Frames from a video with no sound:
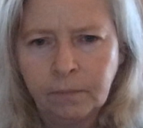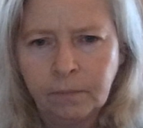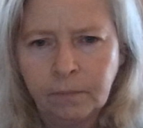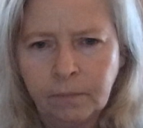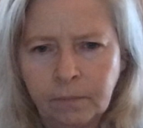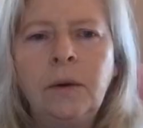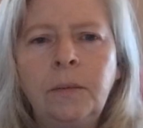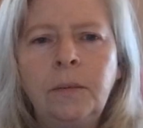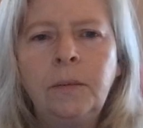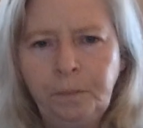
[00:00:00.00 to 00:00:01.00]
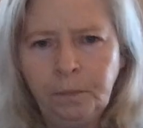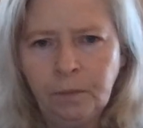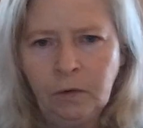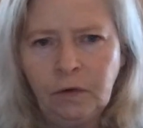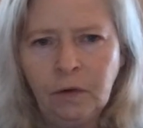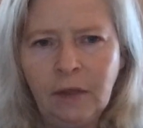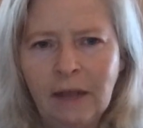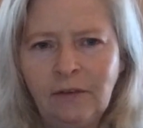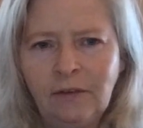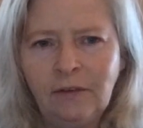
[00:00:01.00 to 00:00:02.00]
Okay, so we don't. So
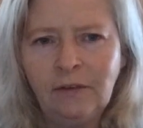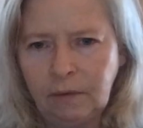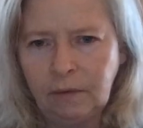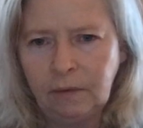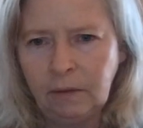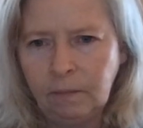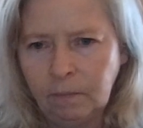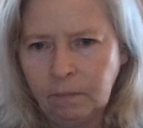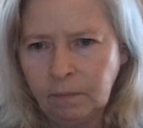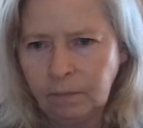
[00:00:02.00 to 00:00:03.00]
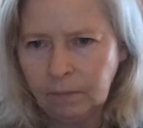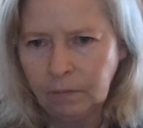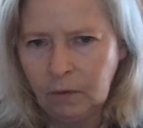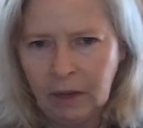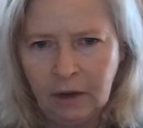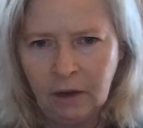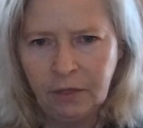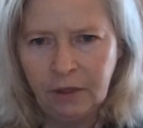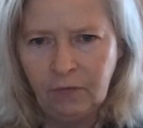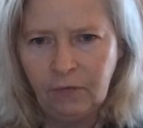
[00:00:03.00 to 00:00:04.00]
that's, okay, and a
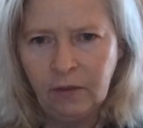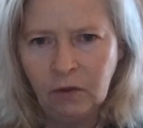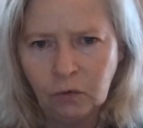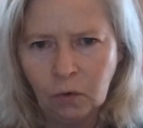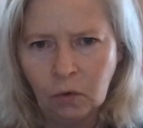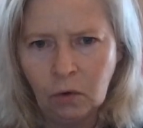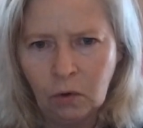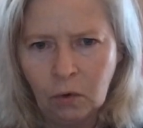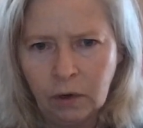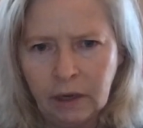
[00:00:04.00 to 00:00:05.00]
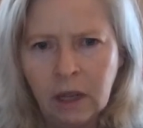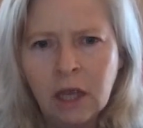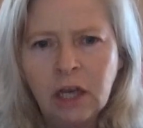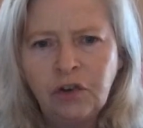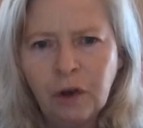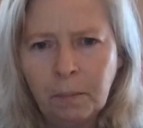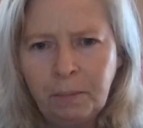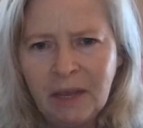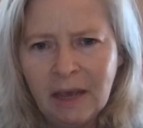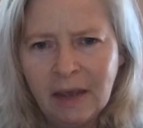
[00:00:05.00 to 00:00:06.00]
thief in the scroll according shall
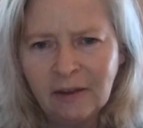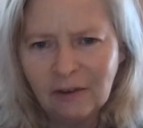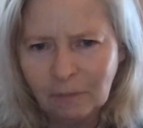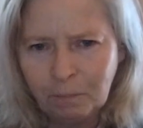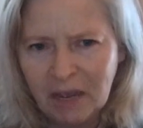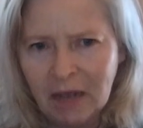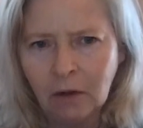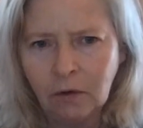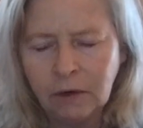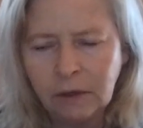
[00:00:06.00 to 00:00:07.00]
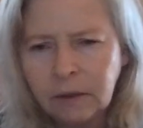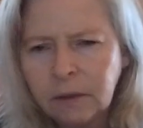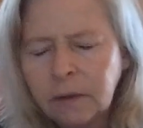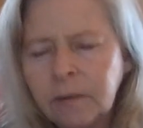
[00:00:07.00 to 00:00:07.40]
be expelled